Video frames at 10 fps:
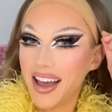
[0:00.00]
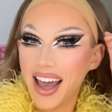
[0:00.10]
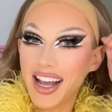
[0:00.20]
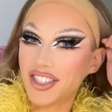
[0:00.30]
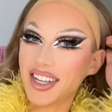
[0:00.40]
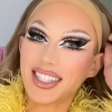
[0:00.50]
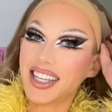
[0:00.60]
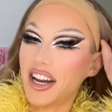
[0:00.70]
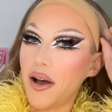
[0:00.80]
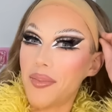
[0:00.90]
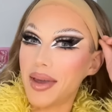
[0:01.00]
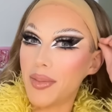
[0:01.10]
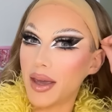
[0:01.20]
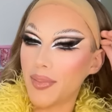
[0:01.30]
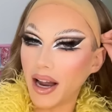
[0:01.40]
it's just, you know, me
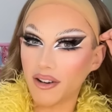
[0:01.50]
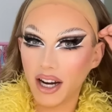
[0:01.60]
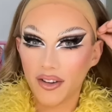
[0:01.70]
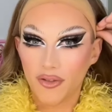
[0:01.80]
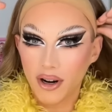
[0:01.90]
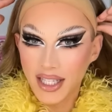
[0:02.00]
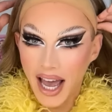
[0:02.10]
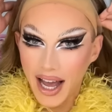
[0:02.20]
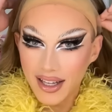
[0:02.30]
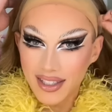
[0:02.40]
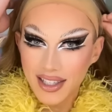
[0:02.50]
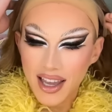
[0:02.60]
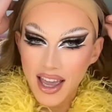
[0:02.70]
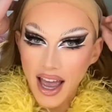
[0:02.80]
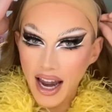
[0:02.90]
being my creative vortex.
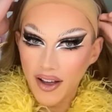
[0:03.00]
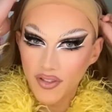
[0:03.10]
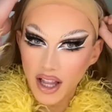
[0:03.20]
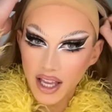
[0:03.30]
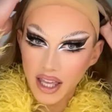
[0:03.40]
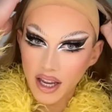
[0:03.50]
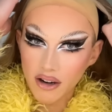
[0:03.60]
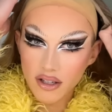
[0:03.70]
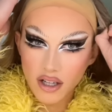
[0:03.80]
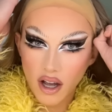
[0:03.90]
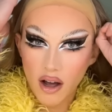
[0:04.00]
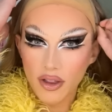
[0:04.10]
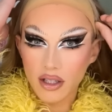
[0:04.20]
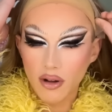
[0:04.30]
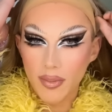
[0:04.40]
And I feel like years ago,
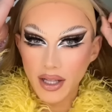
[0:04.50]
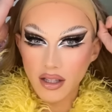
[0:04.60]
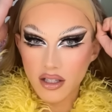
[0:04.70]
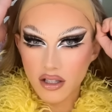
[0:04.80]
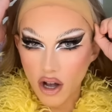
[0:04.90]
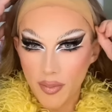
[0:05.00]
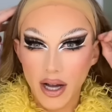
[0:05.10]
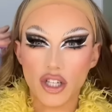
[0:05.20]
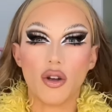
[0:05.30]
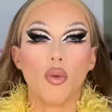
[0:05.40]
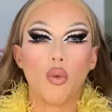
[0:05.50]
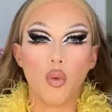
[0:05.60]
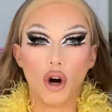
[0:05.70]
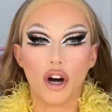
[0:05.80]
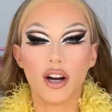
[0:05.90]
this would have been so much
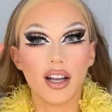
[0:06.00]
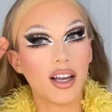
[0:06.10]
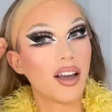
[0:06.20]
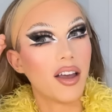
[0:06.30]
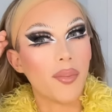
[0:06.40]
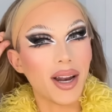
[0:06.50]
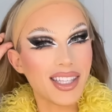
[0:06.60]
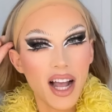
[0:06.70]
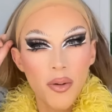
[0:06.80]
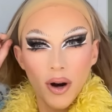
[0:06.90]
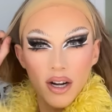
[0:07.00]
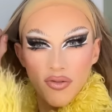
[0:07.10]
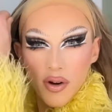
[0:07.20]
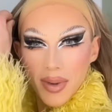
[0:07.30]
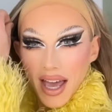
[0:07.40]
work, but it's not work
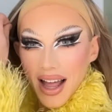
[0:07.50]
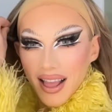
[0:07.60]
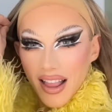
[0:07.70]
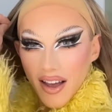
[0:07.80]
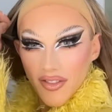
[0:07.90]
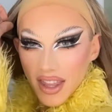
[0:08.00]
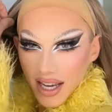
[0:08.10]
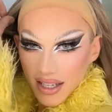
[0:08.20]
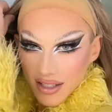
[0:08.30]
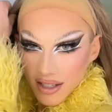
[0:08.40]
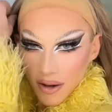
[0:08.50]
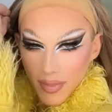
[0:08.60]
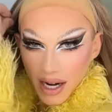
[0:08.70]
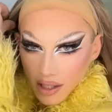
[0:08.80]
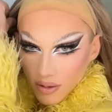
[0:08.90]
for me. I love this. So
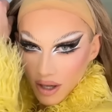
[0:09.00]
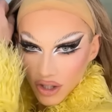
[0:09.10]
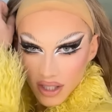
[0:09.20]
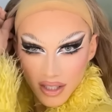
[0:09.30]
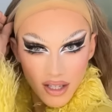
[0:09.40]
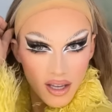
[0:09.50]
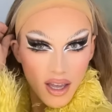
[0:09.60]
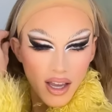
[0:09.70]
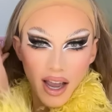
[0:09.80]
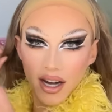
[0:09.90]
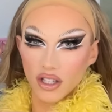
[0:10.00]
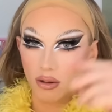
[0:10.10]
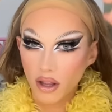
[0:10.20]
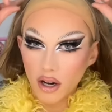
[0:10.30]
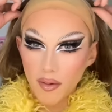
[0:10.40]
might as well just kind of
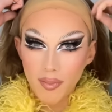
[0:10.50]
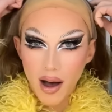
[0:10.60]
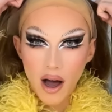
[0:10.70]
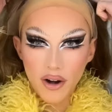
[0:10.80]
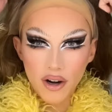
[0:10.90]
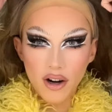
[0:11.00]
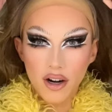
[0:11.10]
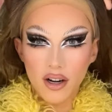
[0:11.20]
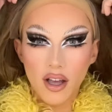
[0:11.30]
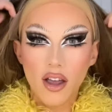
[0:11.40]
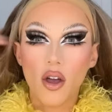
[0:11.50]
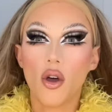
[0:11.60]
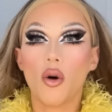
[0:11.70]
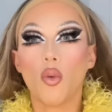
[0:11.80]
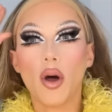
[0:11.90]
do a little modern,
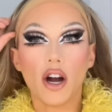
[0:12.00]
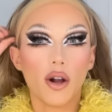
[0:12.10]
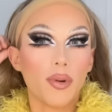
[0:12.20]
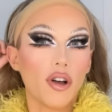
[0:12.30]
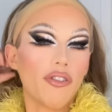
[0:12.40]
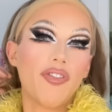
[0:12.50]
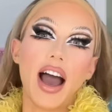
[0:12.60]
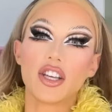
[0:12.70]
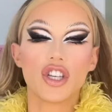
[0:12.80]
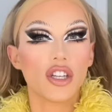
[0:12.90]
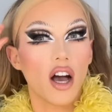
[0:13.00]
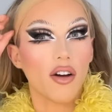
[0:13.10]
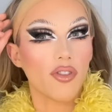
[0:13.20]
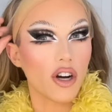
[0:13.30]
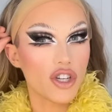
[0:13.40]
wearable fashion
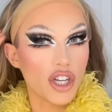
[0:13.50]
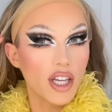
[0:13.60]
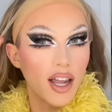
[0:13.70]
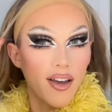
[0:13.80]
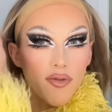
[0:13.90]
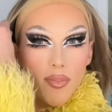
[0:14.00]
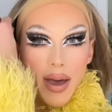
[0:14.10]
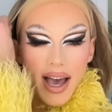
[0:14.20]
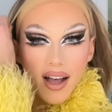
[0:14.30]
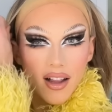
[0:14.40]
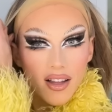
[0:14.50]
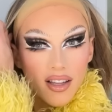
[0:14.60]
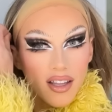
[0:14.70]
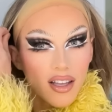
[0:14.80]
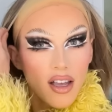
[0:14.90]
doll version of
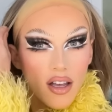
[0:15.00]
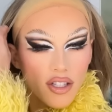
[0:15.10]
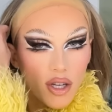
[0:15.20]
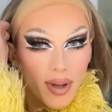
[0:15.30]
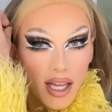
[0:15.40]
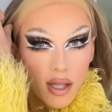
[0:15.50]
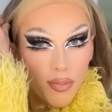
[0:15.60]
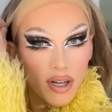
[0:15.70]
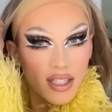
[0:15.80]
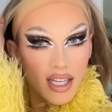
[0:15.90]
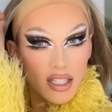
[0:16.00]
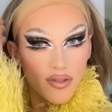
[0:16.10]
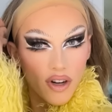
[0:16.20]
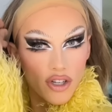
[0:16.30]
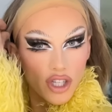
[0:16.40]
Belle. So we had the princess
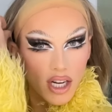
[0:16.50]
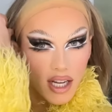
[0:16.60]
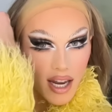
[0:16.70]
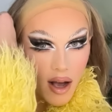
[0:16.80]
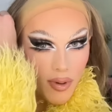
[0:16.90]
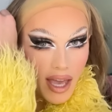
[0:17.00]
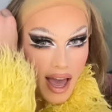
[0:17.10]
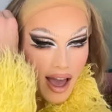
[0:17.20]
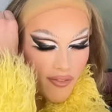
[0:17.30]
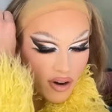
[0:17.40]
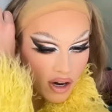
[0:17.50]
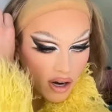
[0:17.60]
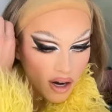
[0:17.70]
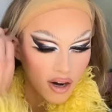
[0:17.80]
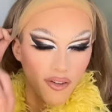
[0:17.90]
version, and now we have
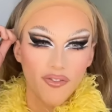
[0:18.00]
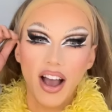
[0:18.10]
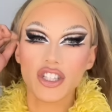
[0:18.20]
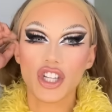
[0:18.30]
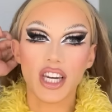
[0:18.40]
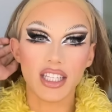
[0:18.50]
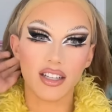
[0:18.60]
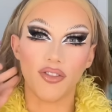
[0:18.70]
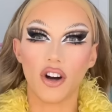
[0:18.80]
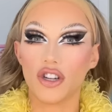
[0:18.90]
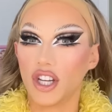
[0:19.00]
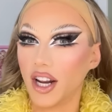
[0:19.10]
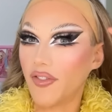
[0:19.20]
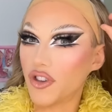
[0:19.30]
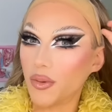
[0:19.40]
her fashionista version,
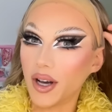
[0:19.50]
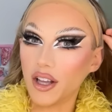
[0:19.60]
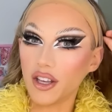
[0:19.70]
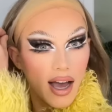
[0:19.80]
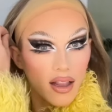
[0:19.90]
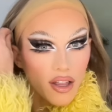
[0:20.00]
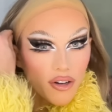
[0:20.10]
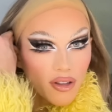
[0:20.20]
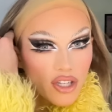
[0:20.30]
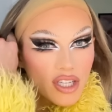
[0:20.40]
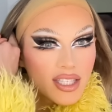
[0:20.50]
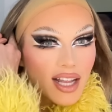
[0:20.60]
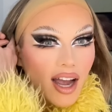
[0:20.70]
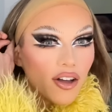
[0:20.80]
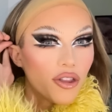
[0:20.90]
if you will. literally just
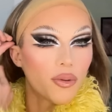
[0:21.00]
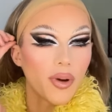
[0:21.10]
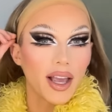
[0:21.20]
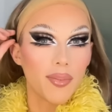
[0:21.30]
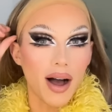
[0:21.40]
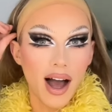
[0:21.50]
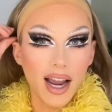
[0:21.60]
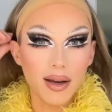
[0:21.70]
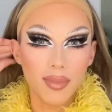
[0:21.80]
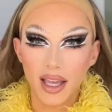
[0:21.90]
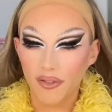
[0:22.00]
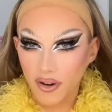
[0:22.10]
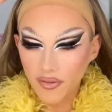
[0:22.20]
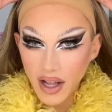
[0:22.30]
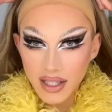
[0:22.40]
styled the wig behind me
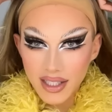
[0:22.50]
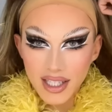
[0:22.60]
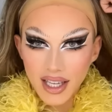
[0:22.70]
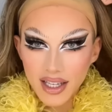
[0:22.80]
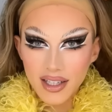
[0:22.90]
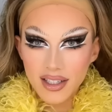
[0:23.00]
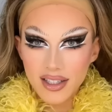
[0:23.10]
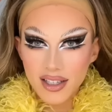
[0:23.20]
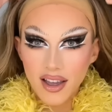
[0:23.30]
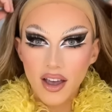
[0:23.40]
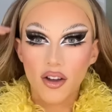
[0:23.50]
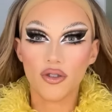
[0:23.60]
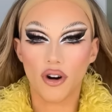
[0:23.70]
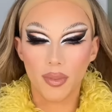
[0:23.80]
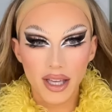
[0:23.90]
for funsies.
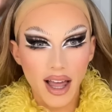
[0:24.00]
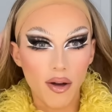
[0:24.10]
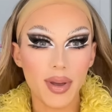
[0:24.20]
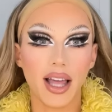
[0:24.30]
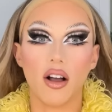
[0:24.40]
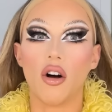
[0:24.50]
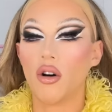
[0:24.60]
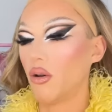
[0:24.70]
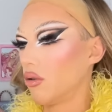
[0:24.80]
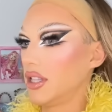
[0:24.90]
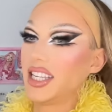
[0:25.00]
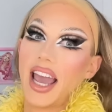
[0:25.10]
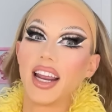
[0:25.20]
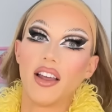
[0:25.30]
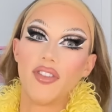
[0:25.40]
Normally that would be like a whole
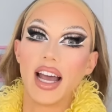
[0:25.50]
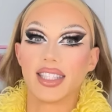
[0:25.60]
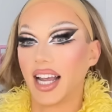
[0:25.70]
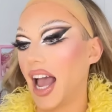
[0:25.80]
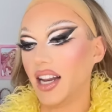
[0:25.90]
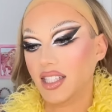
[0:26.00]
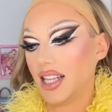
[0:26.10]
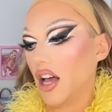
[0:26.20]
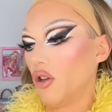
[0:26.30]
day in advance. Like I had to style the